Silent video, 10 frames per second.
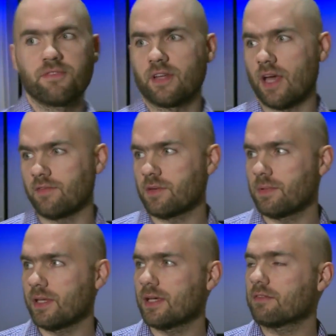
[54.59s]
fit
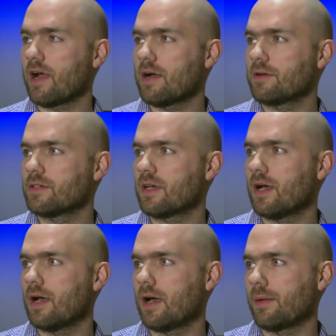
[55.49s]
comfortably around,
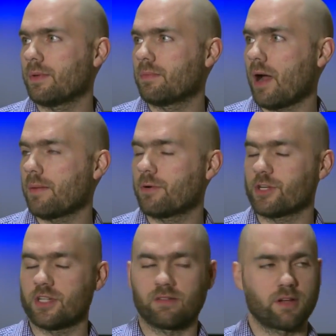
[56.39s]
uh, I mean, probably
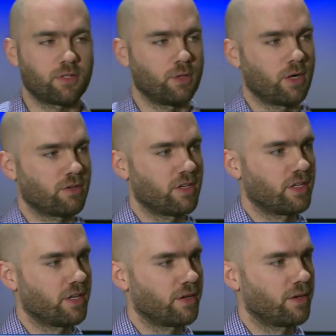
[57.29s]
pushing around 200 in
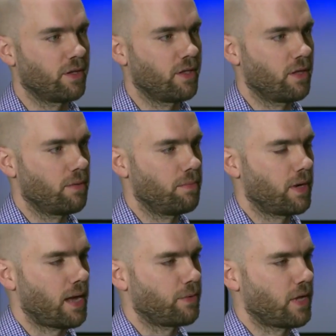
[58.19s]
here. Mm -hmm. But
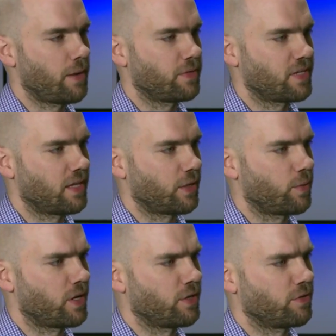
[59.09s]
I would, I would say like
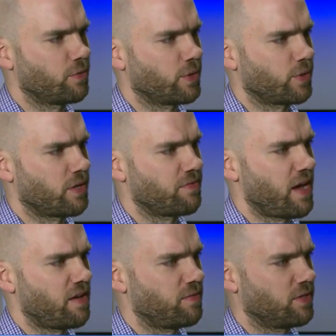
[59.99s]
100,
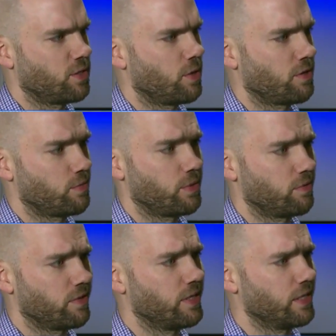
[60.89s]
125, but 200 would be
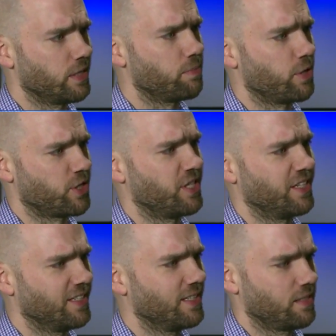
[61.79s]
really pushing it.
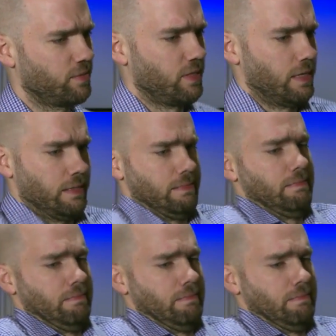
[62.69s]
Be like,